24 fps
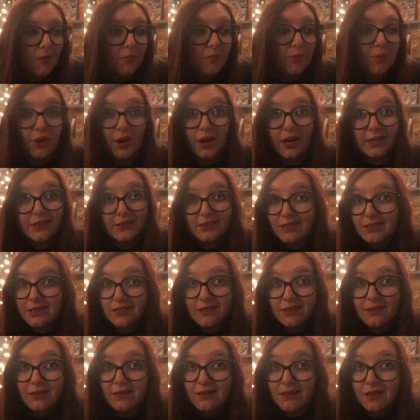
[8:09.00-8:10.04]
but
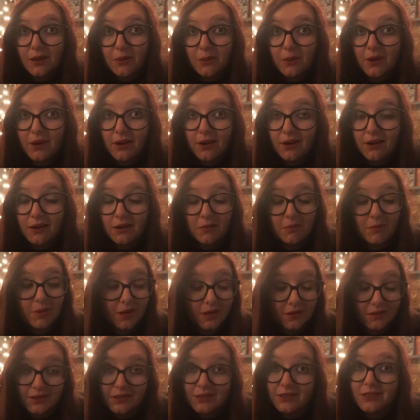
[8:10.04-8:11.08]
there we are.
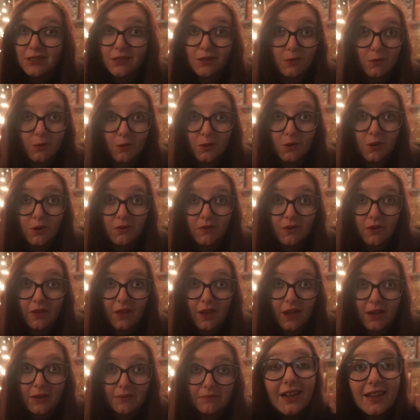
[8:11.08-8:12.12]
Apparently it's going to rule over
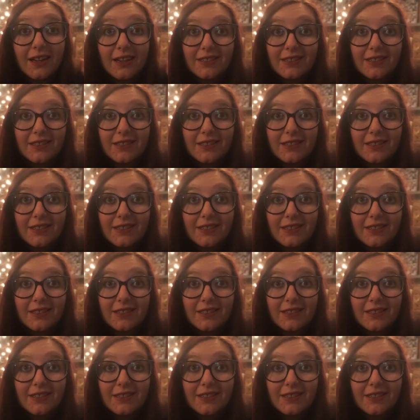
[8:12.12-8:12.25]
that.